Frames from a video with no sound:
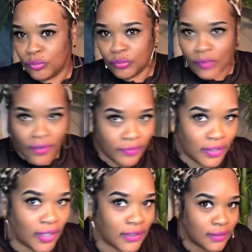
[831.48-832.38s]
I really
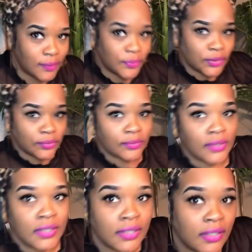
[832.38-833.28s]
like the updo.
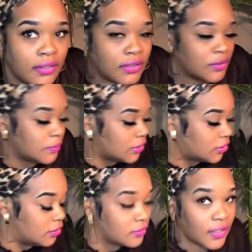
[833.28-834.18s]
This is what she
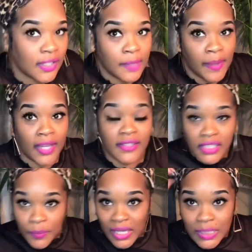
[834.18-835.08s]
looks like in the back. And this is
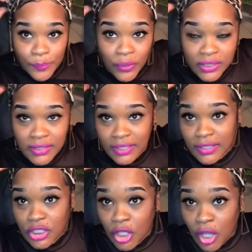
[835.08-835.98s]
why it's important to get the
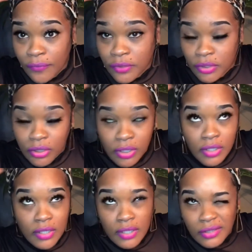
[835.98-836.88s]
softer
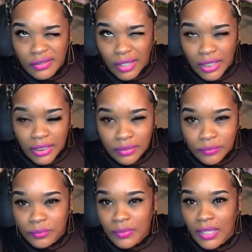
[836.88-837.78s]
like
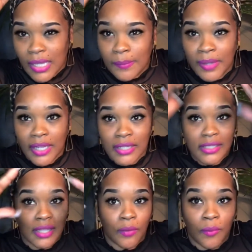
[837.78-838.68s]
headband that's
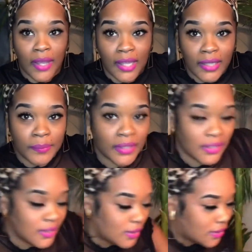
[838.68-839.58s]
like wide,
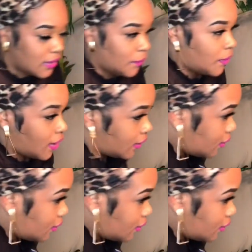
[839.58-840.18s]
because see why?